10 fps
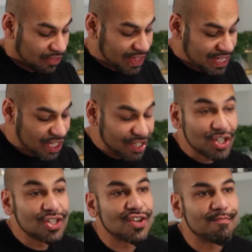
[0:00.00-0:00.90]
These
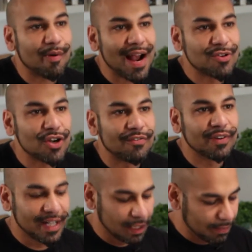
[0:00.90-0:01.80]
onions have browned off
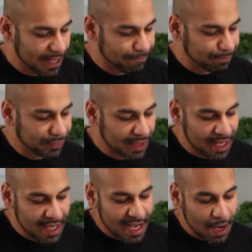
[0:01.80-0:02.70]
a little bit,
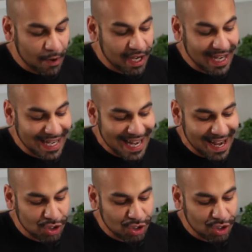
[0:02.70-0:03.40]
and we're going to now